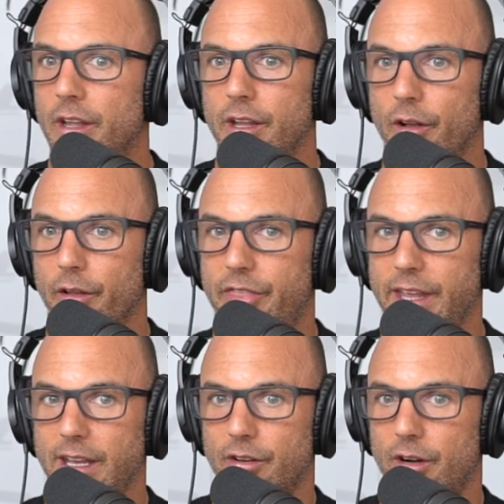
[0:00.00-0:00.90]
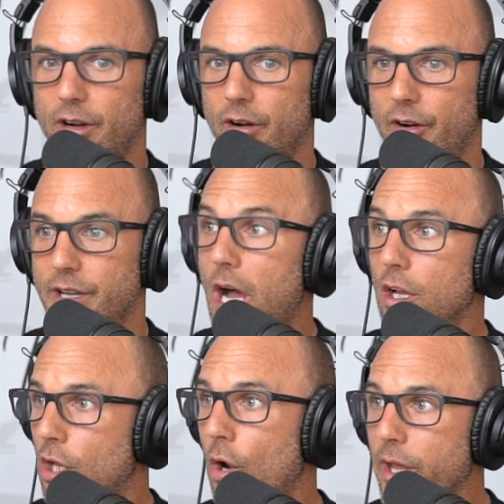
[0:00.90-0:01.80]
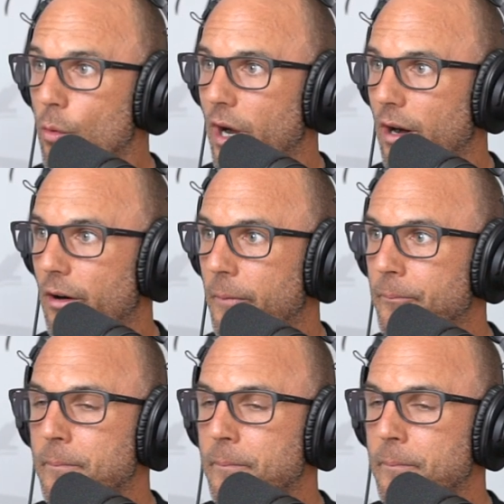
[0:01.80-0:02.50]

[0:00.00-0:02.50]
you know things are are not going well